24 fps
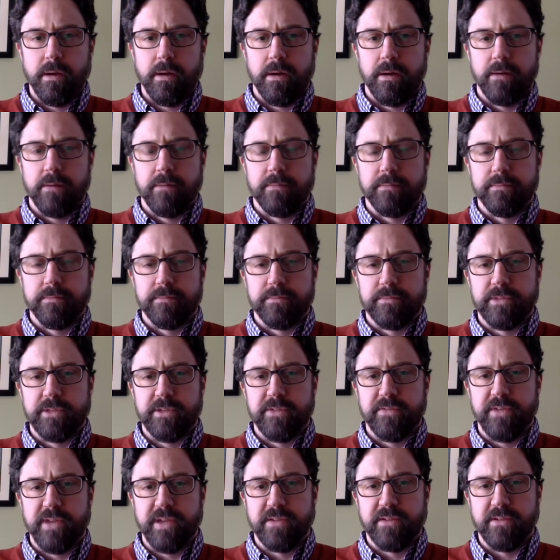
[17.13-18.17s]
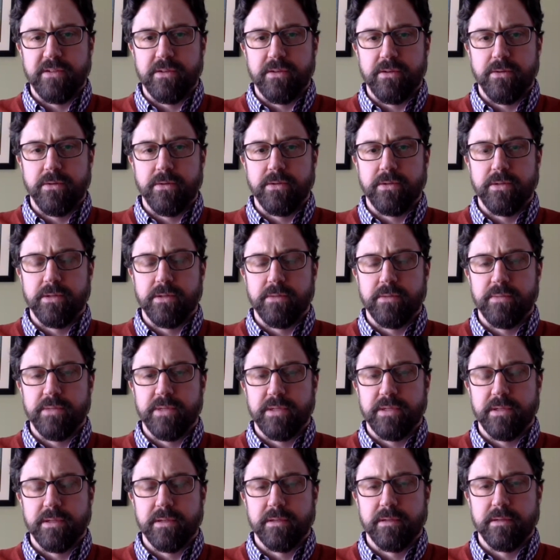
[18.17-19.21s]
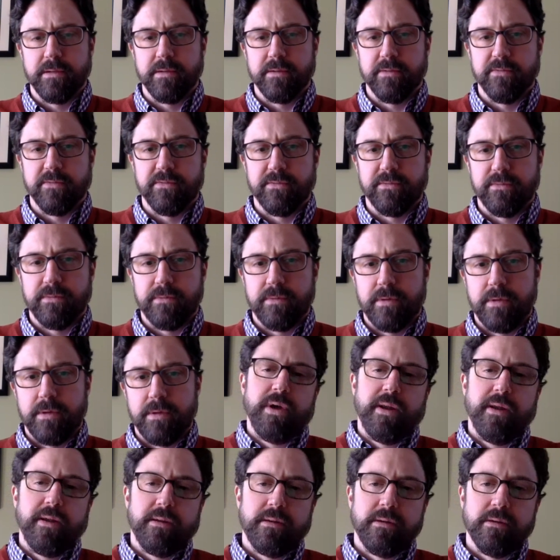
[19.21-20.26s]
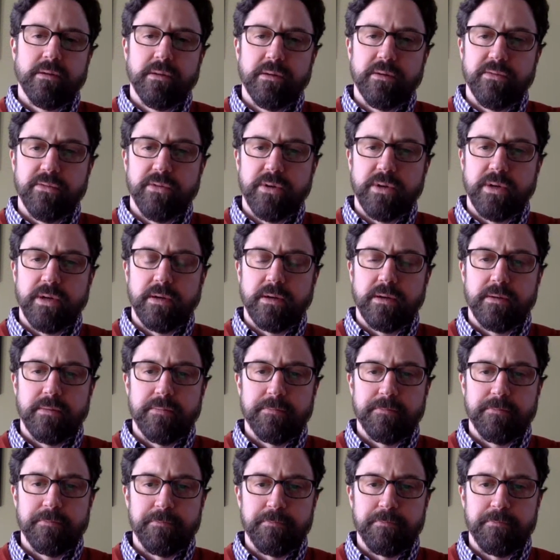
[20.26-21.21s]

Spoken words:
CFA Institute is in the business of creating and delivering